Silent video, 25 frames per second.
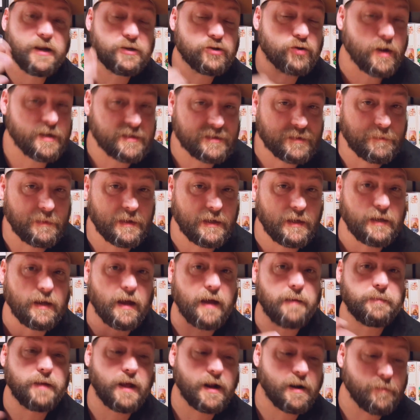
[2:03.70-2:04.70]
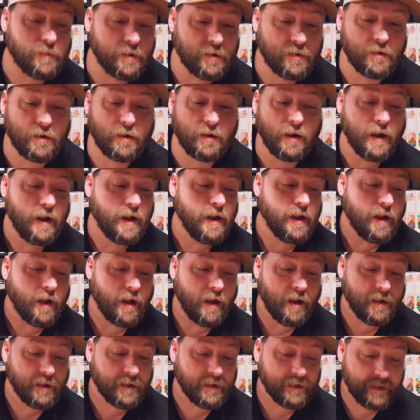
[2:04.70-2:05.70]
trust me, I'm not a murderer.
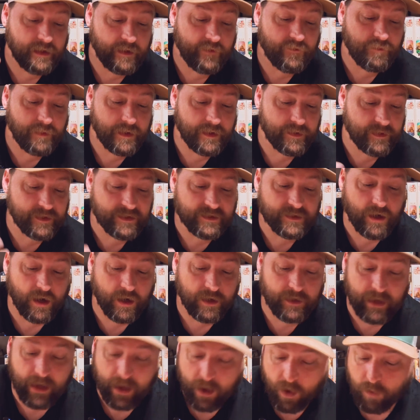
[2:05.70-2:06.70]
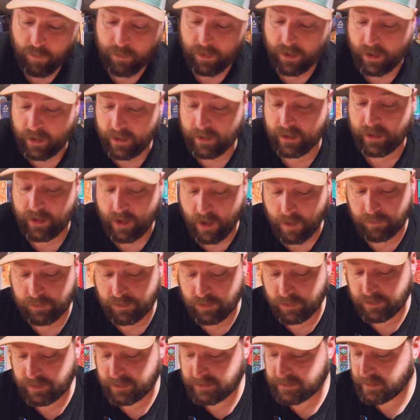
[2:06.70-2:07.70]
Give me this card to help me. I can help
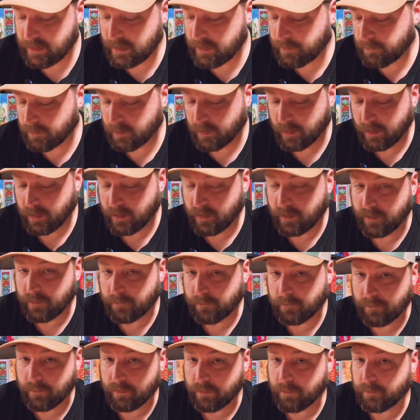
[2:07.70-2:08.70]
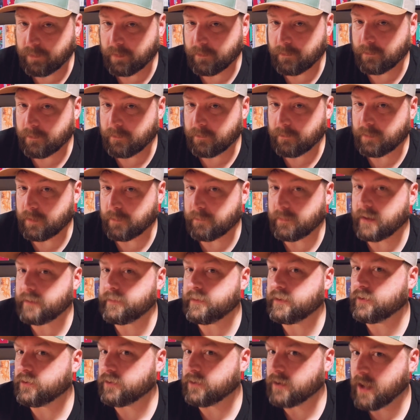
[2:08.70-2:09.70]
do this thing, but
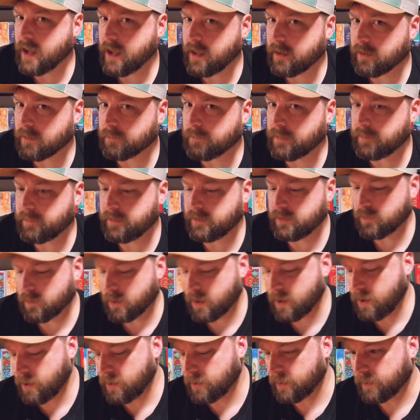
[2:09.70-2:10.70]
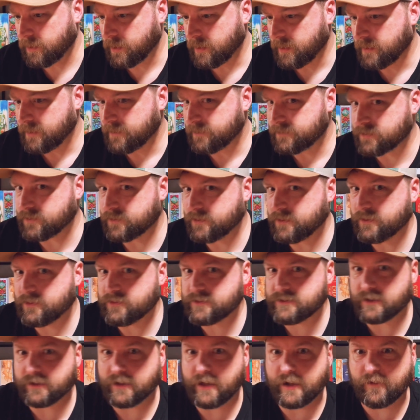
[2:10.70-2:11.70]
maybe you're not, or maybe you are. So then
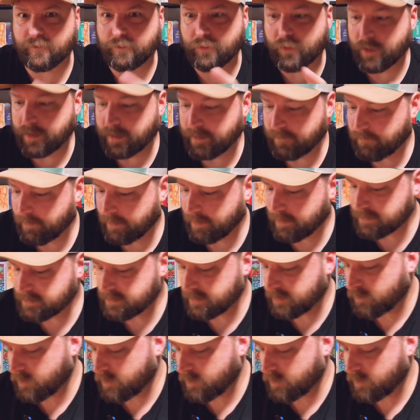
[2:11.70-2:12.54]
there's a lot of pointing fingers and